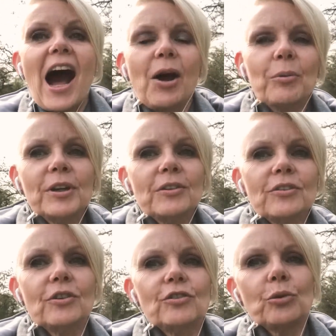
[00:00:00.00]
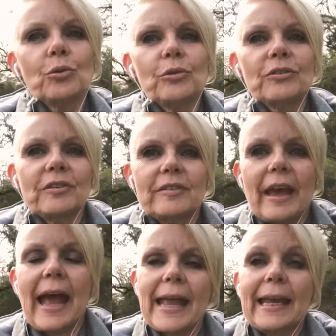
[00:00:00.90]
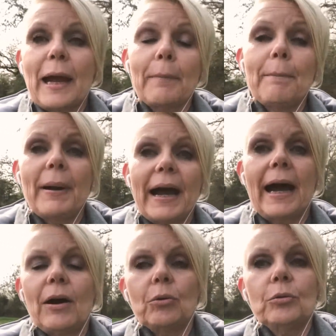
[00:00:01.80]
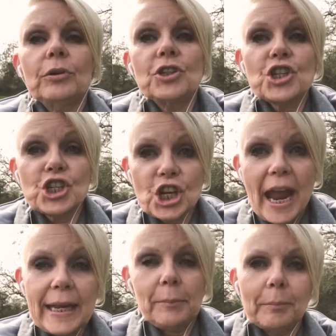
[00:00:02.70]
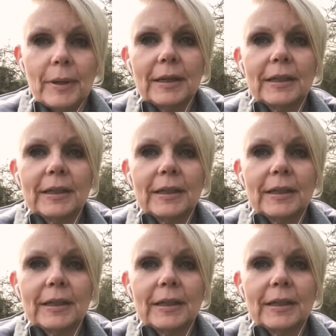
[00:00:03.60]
I wanted to talk today about shame.